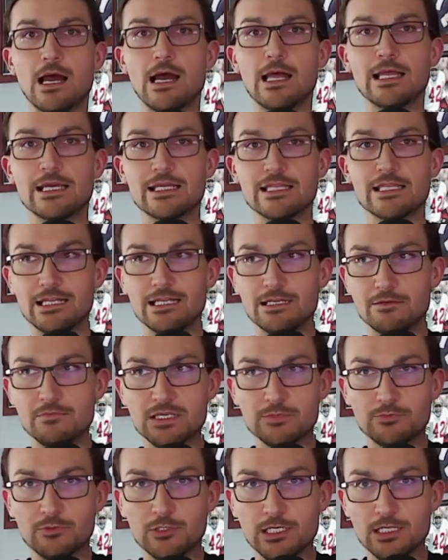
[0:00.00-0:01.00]
I like that
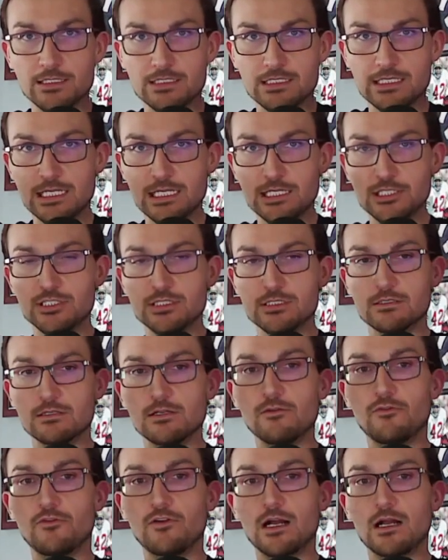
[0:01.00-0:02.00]
mispronunciation.
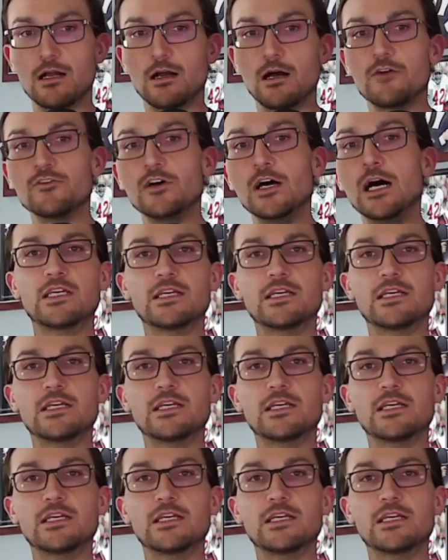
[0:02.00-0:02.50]
Go fuck off.